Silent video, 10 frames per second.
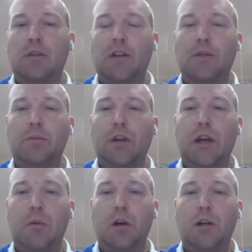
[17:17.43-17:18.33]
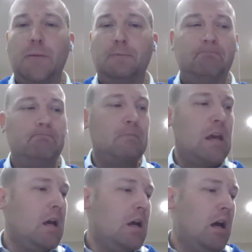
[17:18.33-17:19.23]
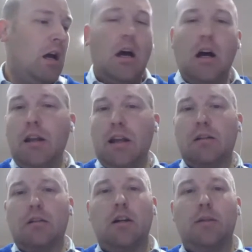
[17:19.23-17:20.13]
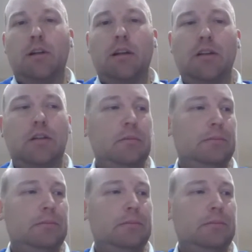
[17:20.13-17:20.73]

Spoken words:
transport network. Next slide, please.